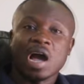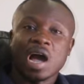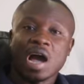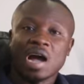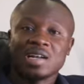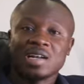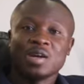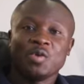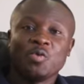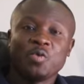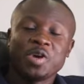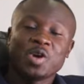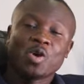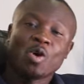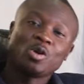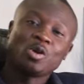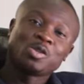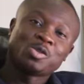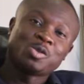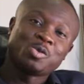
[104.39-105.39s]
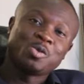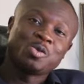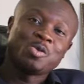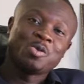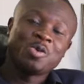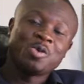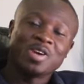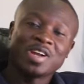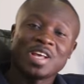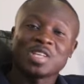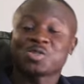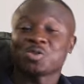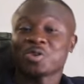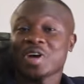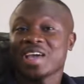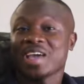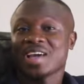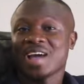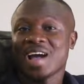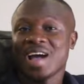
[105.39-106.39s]
And we go to the
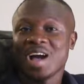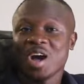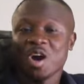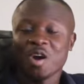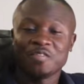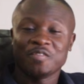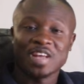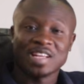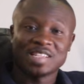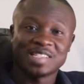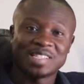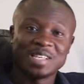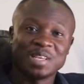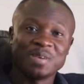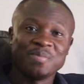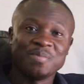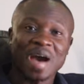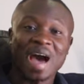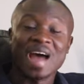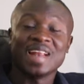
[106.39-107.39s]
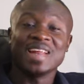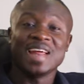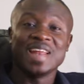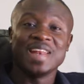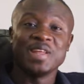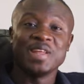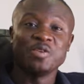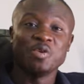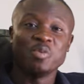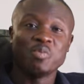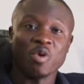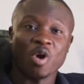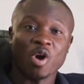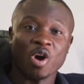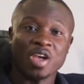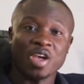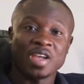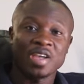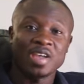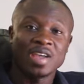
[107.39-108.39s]
striker of the team and the new
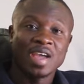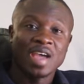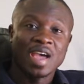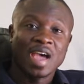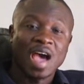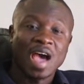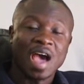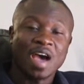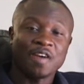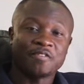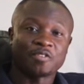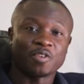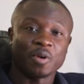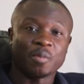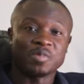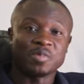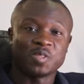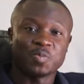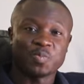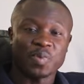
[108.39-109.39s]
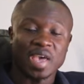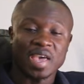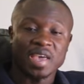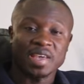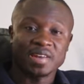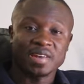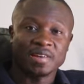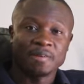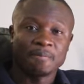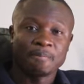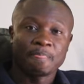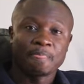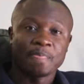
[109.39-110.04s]
boy from Spain,